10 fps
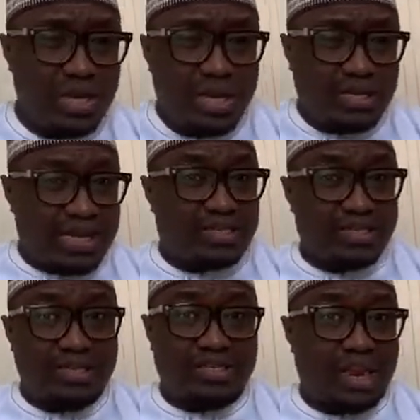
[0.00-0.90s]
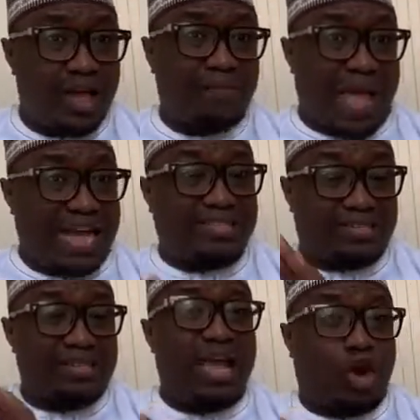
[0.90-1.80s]
Yes, Islam
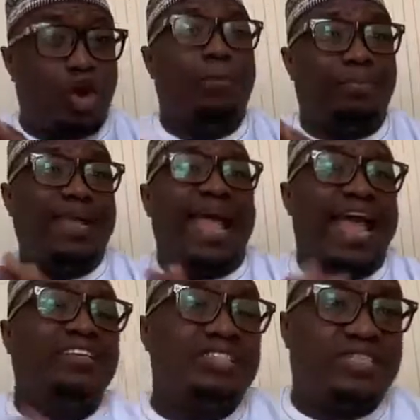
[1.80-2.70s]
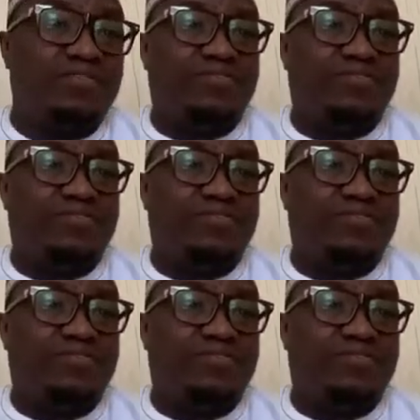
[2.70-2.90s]
has a comprehensive,